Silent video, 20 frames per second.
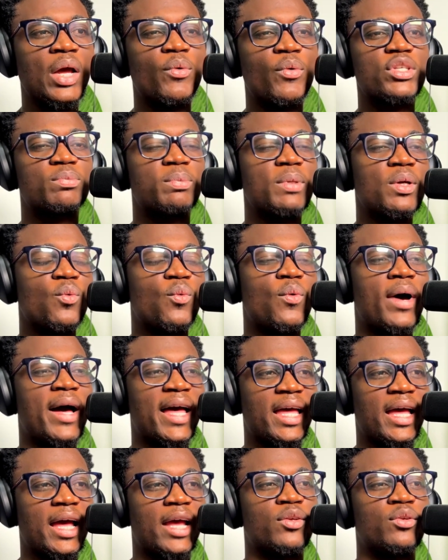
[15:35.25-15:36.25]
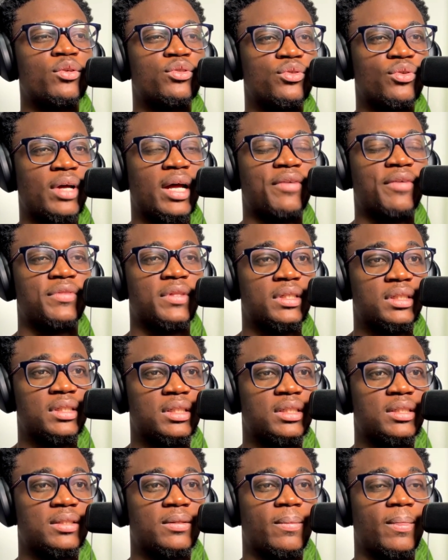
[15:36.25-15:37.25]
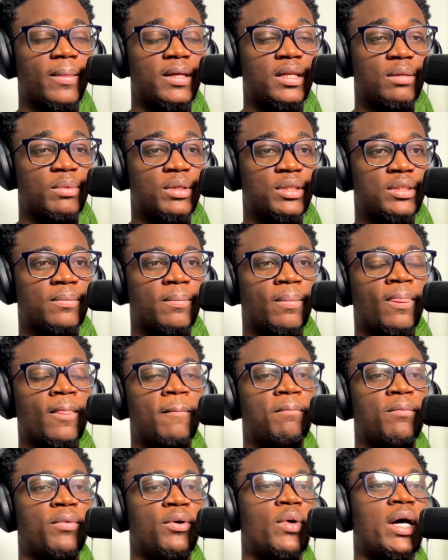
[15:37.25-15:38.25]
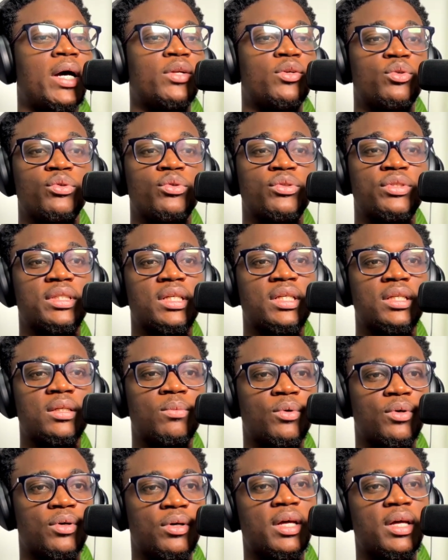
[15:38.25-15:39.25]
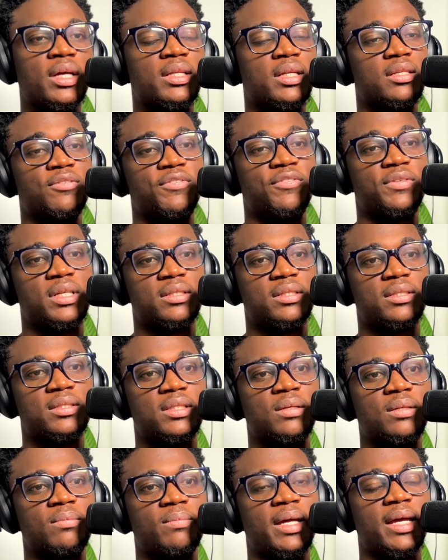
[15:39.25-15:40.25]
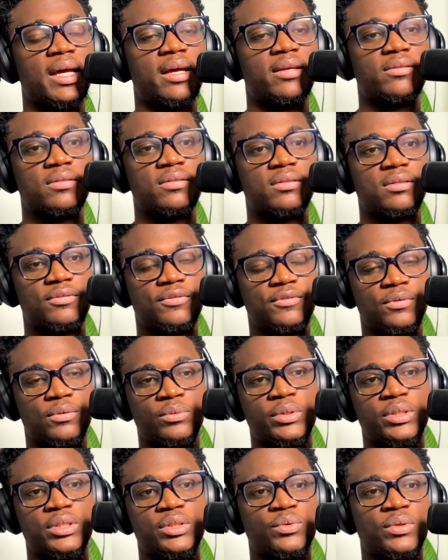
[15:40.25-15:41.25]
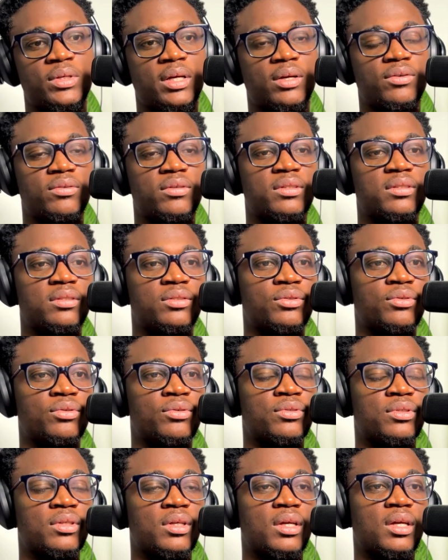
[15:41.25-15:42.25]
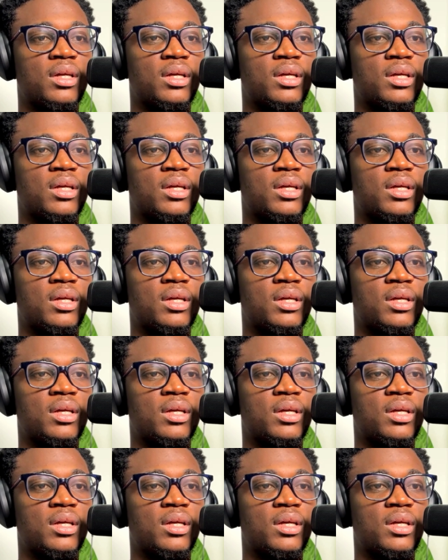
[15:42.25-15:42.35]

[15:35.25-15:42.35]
I'll explain why I used to have this in a bit, or why I don't use it anymore. Then the Vitesse Theme by Anthony Fu, which is one I currently use.